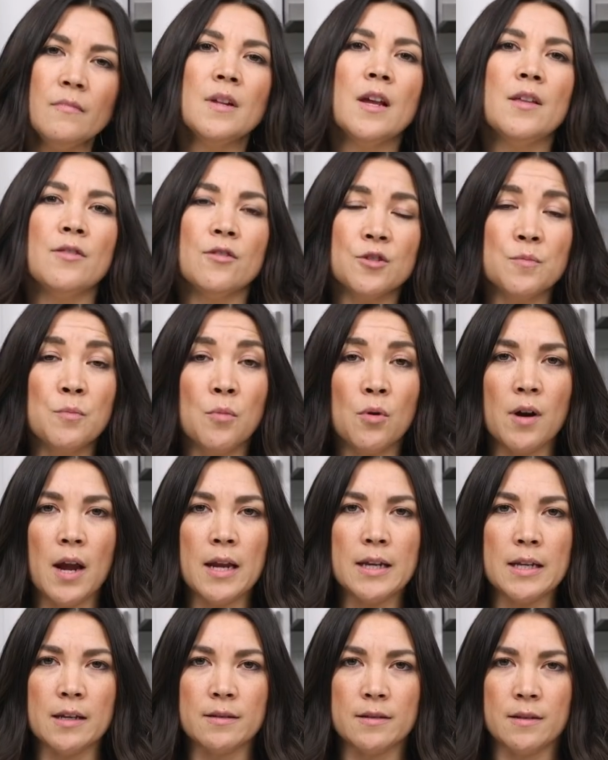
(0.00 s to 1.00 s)
And there's more
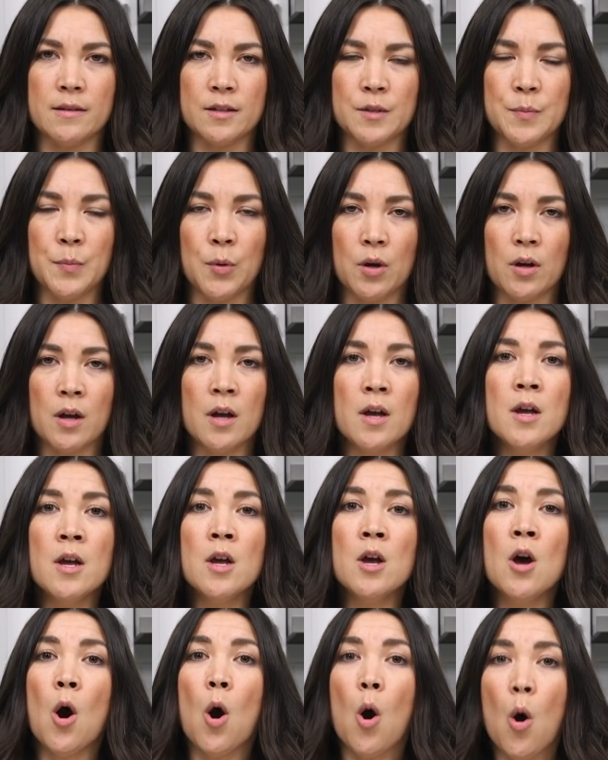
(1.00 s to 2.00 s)
ideas in this book.
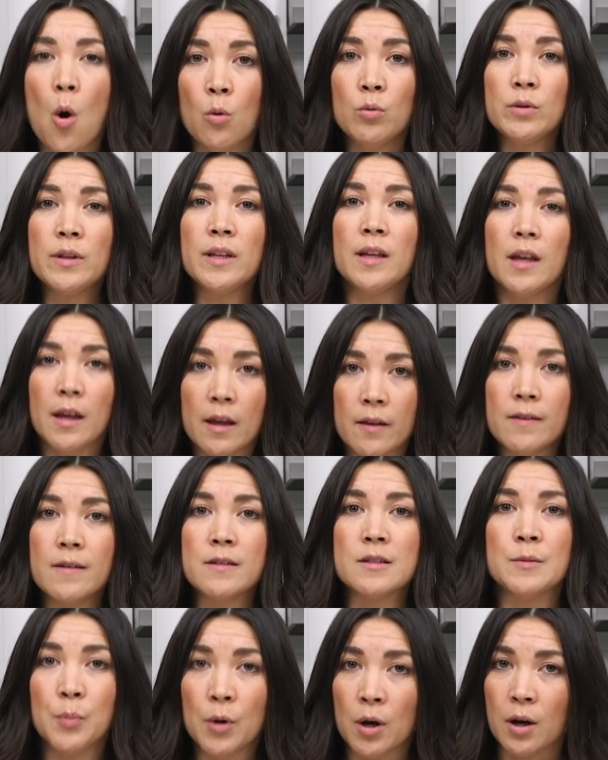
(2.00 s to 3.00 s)
Only in
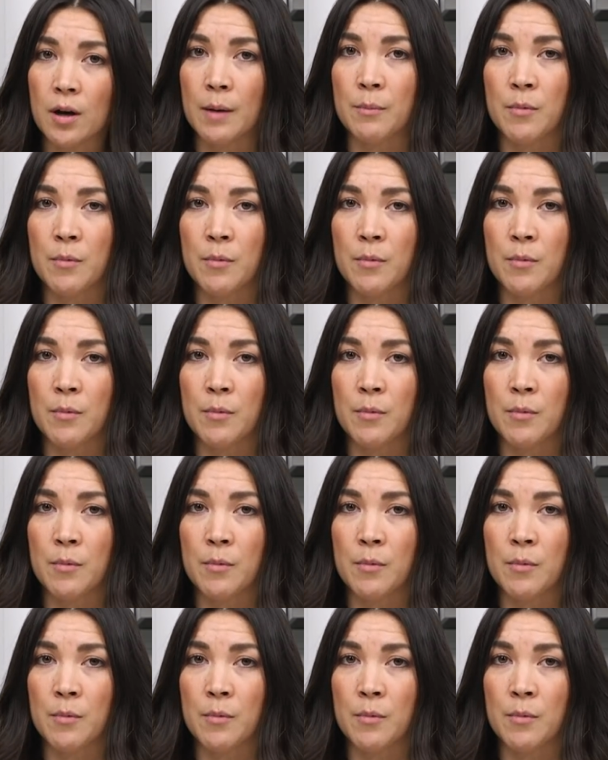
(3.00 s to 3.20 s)
this book.